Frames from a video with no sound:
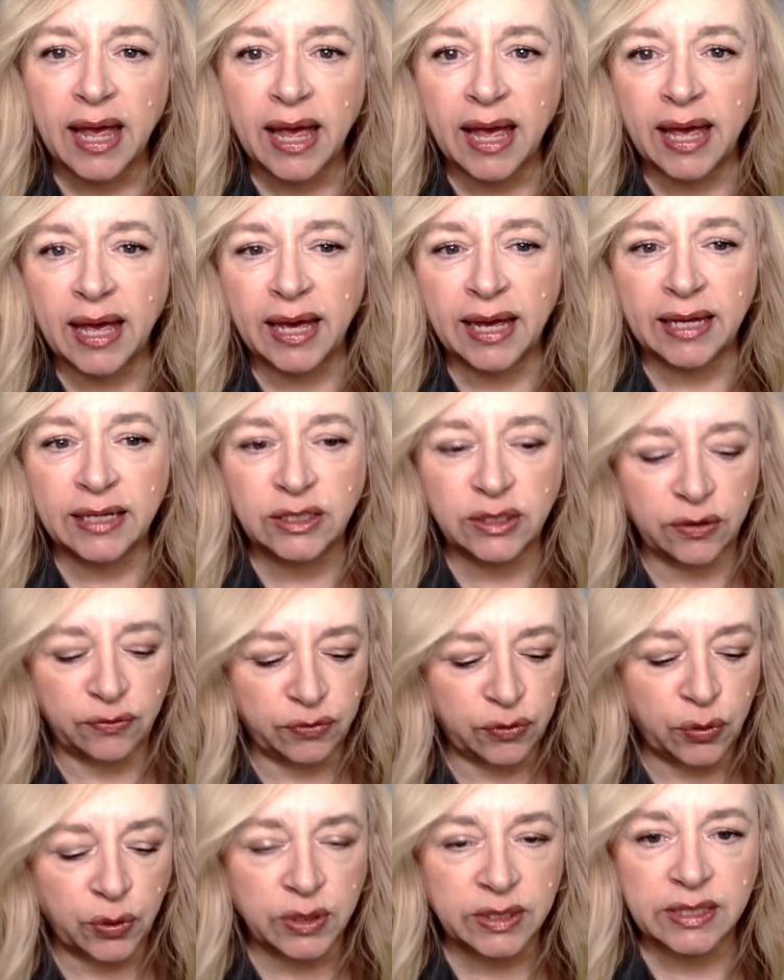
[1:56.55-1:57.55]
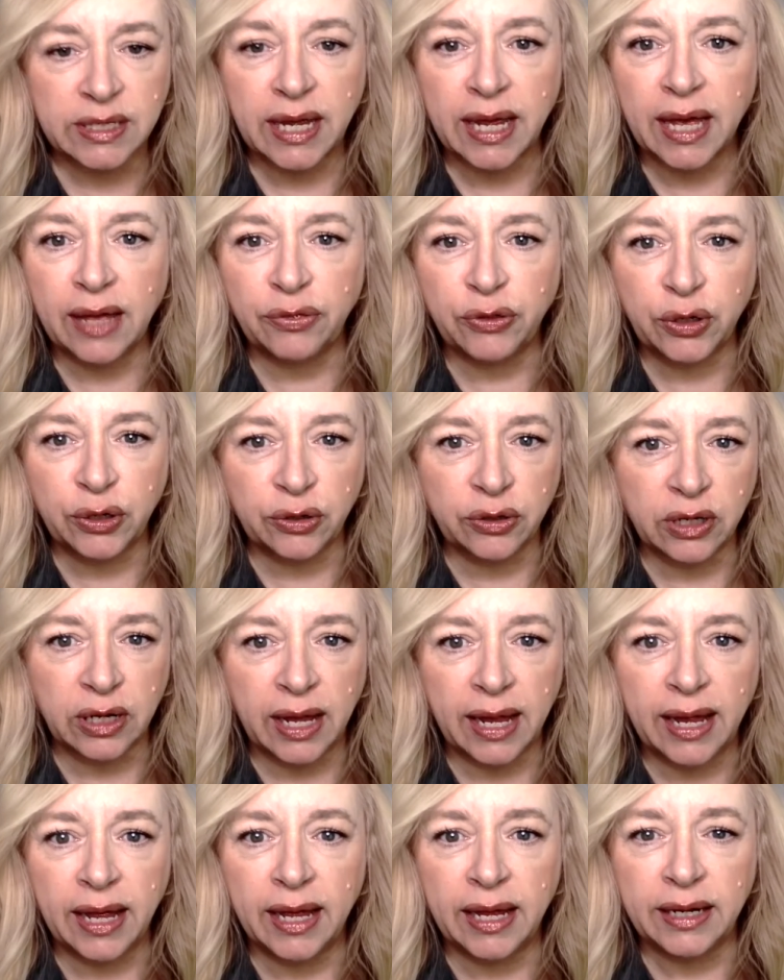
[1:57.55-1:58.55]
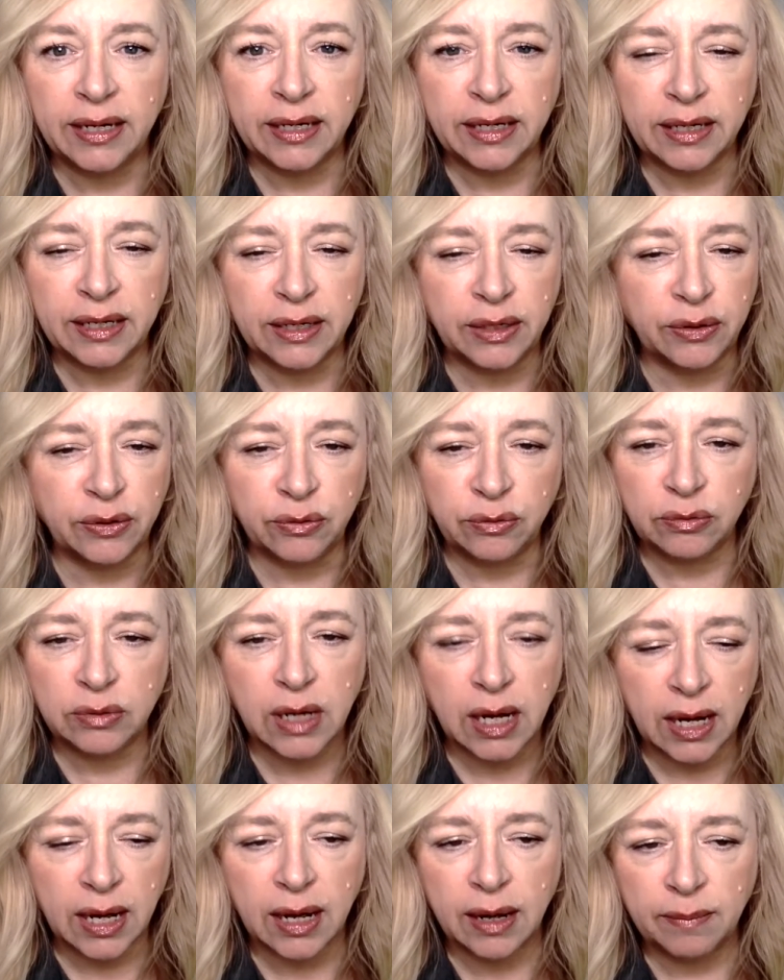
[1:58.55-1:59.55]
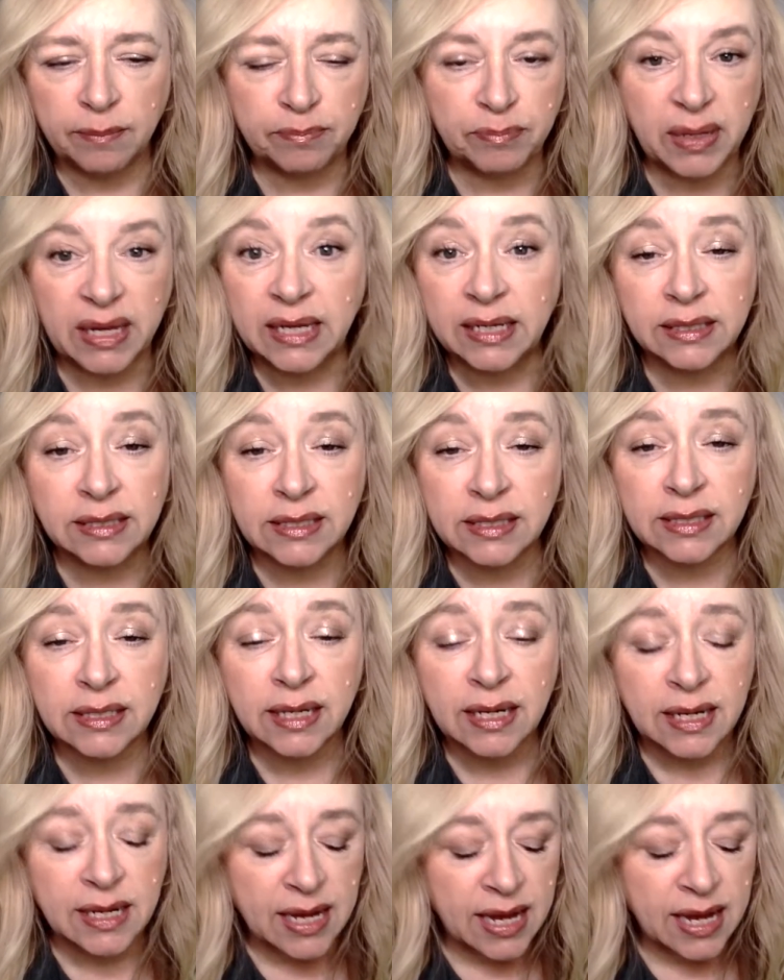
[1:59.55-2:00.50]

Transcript: And of course, I had the Guerlain, you know, uh, beads.